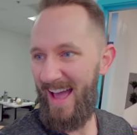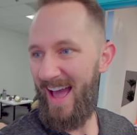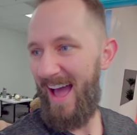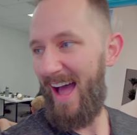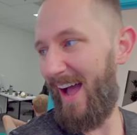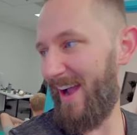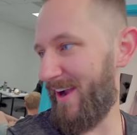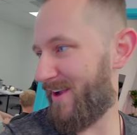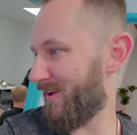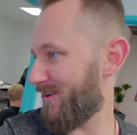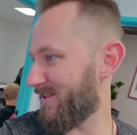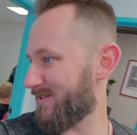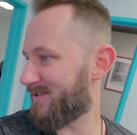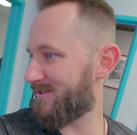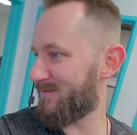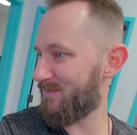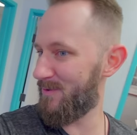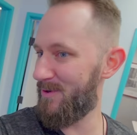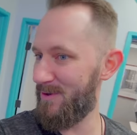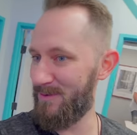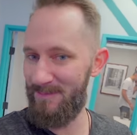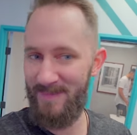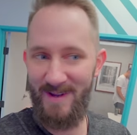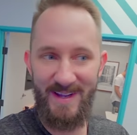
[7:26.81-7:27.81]
I got a
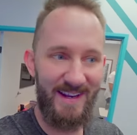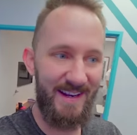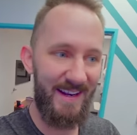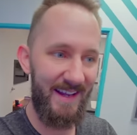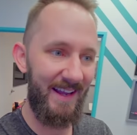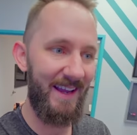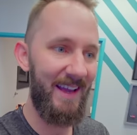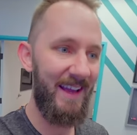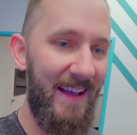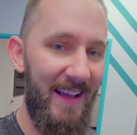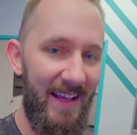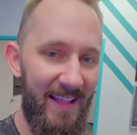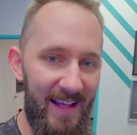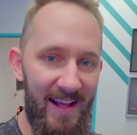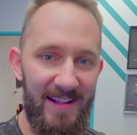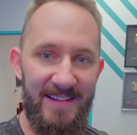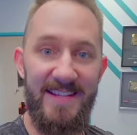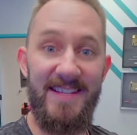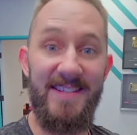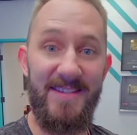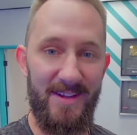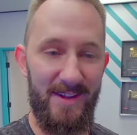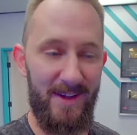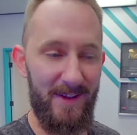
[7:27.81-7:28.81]
swoon meeting. That's
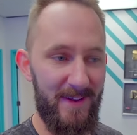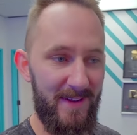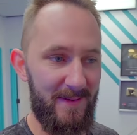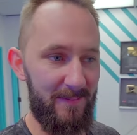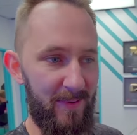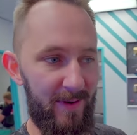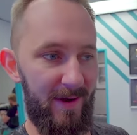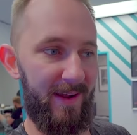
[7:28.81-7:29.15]
his clothing